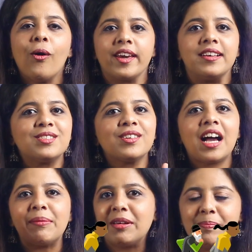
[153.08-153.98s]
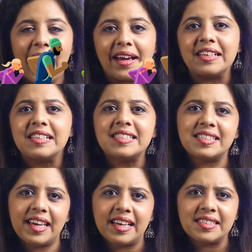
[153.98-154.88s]
Okay, so coming back,
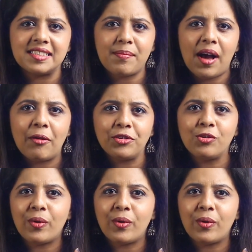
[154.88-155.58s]
say somehow you